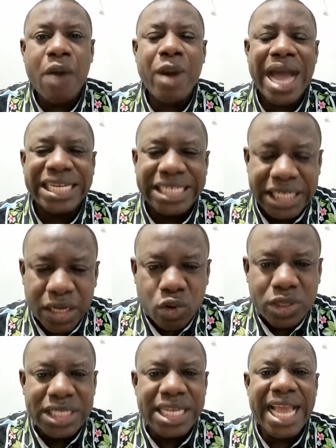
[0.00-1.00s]
Our
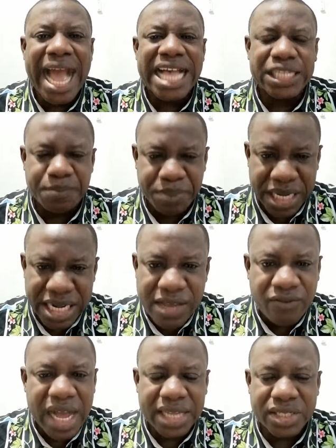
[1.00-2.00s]
duty as
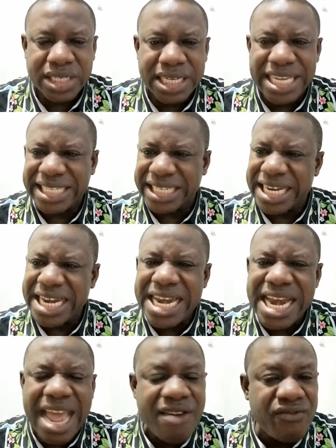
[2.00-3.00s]
believers is
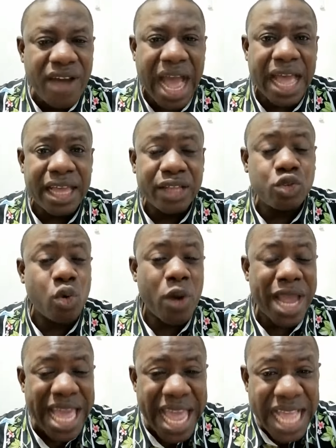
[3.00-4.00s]
never
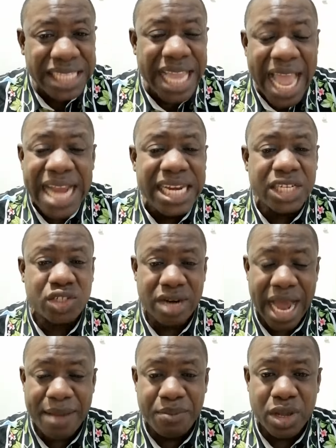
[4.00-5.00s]
to hate any
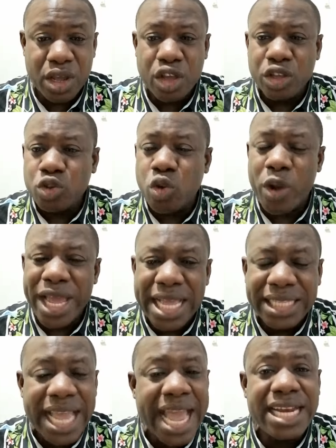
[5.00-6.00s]
tribe, to
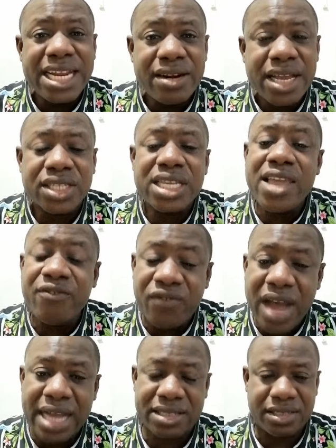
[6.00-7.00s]
hate any race. In
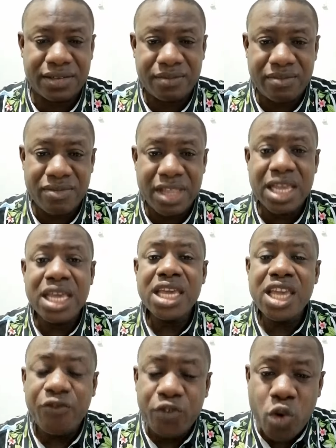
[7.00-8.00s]
fact,
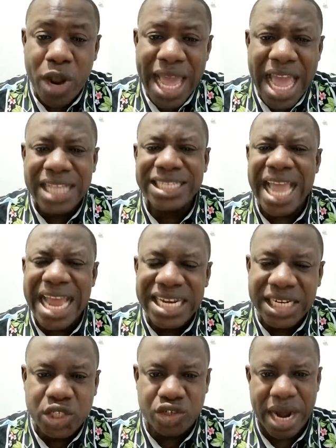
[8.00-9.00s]
if you hate
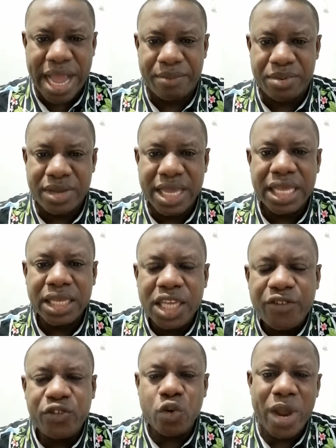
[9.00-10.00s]
any tribe,
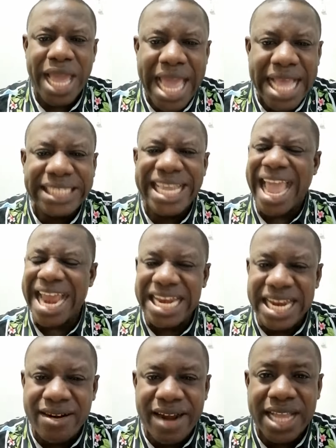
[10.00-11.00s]
if you hate
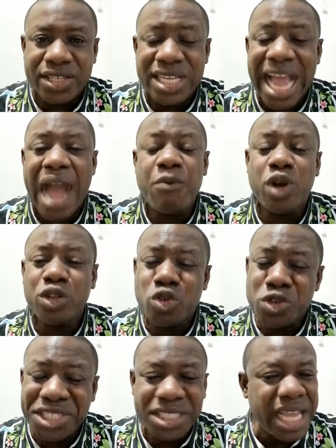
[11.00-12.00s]
any race, I
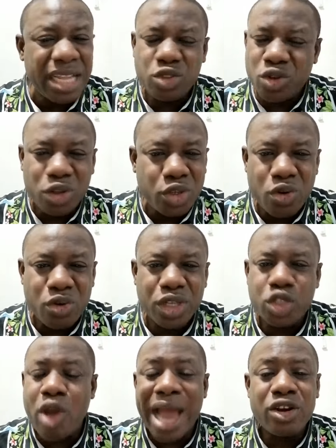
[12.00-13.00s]
want to say to
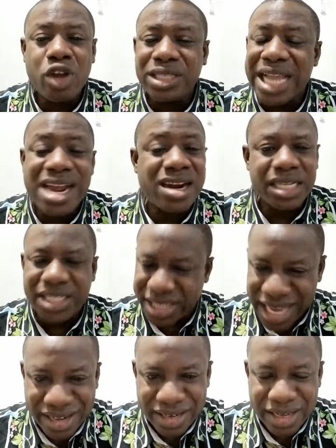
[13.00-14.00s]
you, you are not a
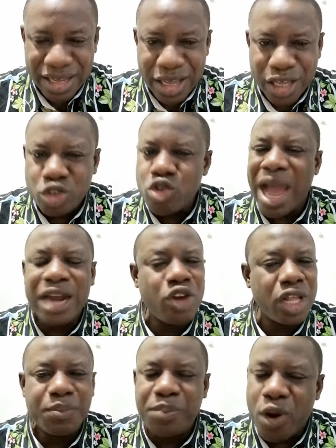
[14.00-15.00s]
Christian. You are
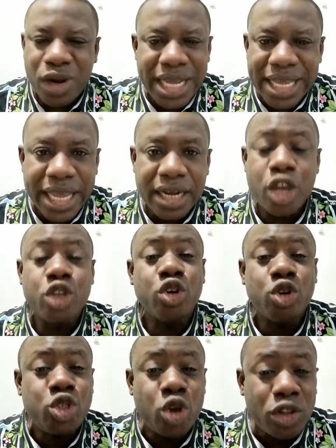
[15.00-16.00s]
not born again.
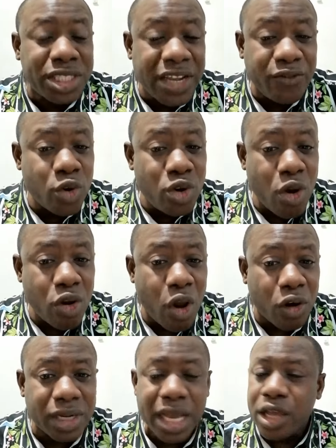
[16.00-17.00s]
You don't even know
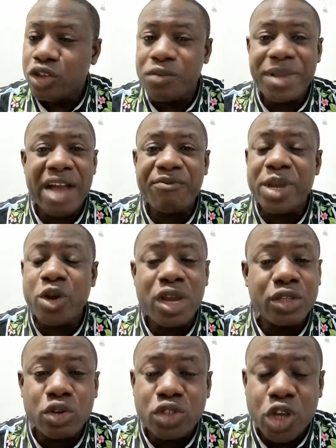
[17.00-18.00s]
God. You may have been
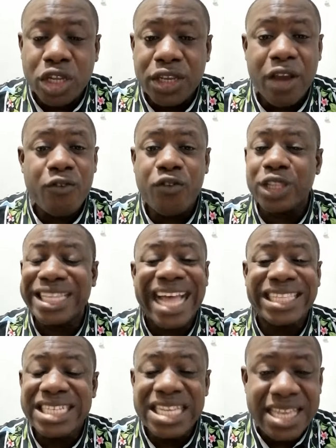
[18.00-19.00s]
going to church for
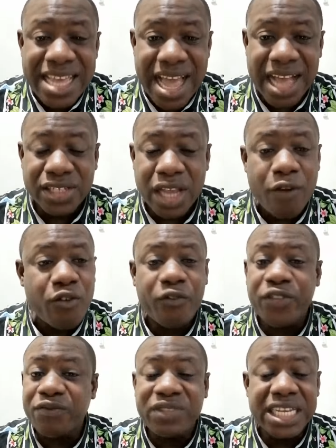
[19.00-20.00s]
30 years,
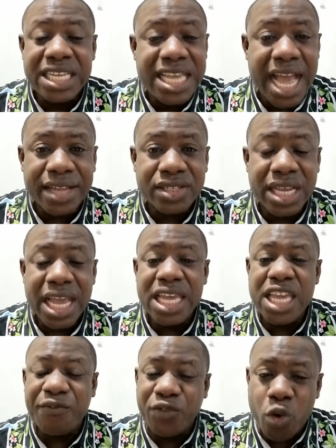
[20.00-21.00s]
for 50 years.
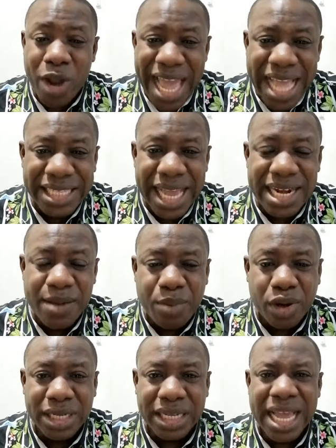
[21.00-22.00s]
If you hate
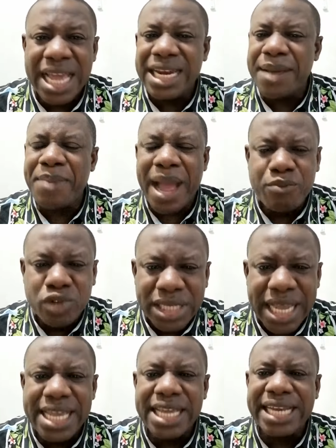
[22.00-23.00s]
anybody, the Bible
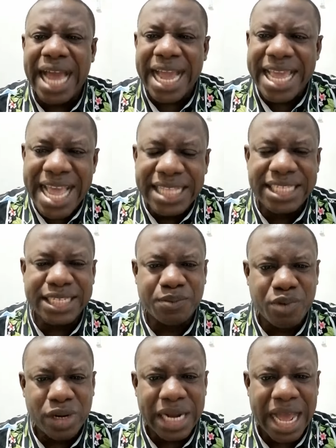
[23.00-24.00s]
says he that hates
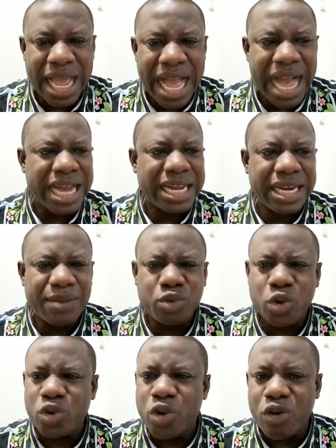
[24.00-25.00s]
his brother and
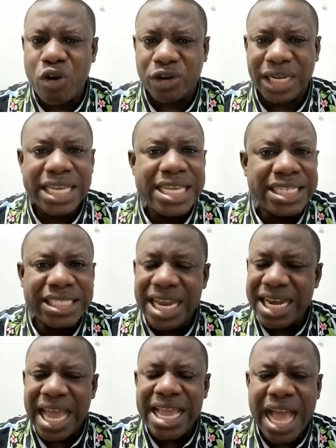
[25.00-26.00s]
claim to know God is
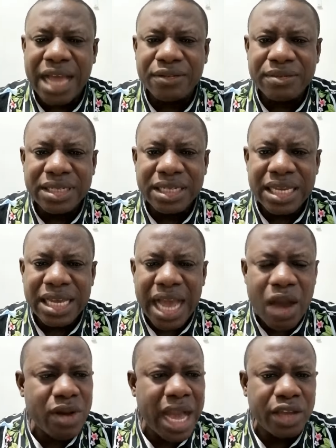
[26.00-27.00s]
a liar.
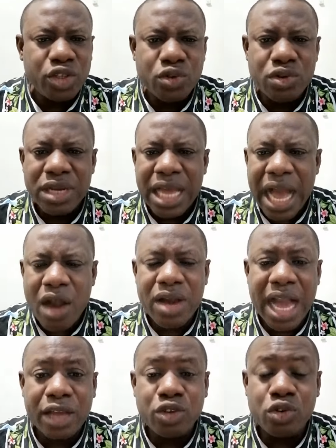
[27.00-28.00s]
How can you
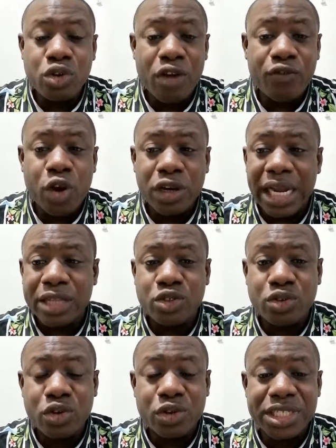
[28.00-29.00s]
love God
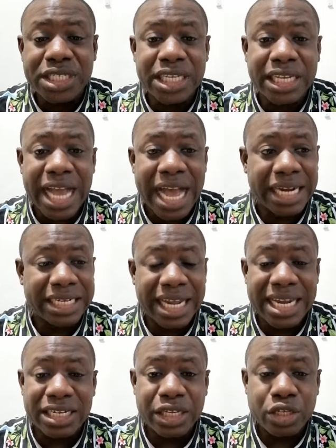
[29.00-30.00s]
that you don't see and
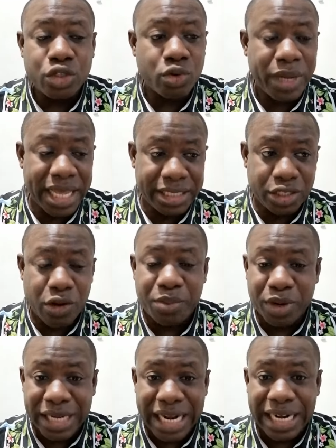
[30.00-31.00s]
then you hate your
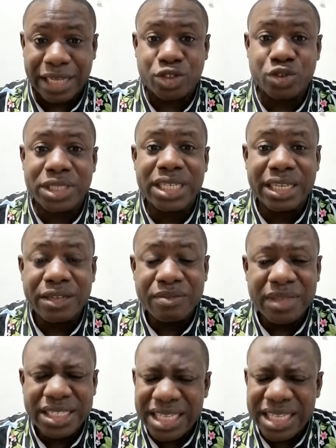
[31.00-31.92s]
brother that you see?